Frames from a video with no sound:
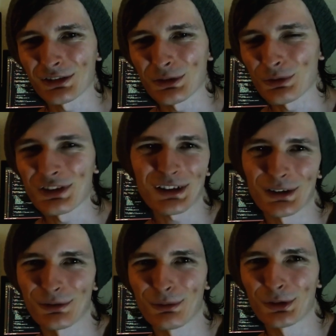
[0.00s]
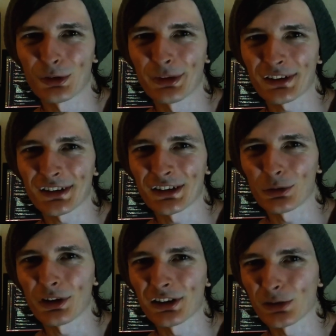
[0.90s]
you think of when you're making a
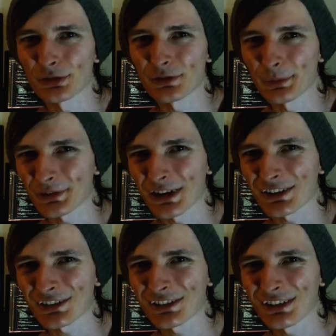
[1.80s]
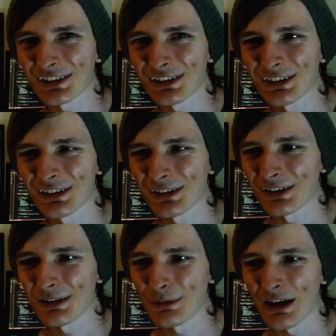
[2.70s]
UI library from scratch.
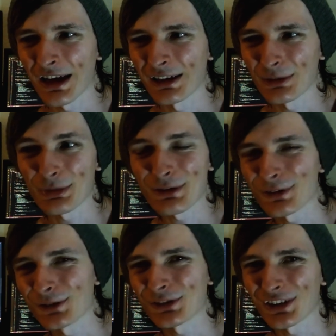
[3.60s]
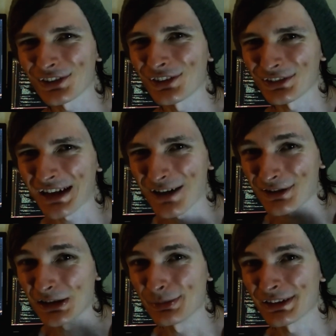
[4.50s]
And p5.js doesn't have
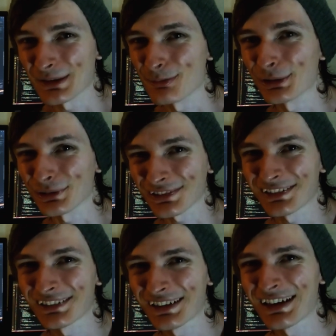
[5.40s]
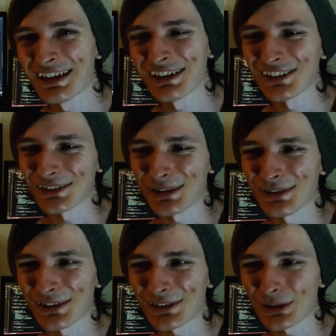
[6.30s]
clipping inbuilt. So I've
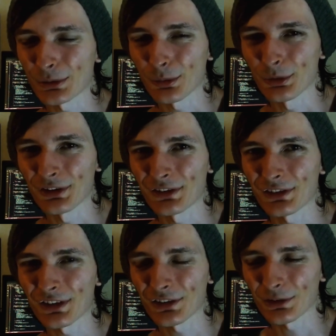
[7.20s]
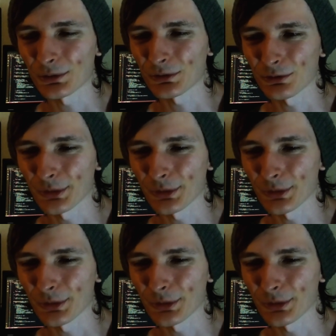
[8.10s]
had to come up with a solution for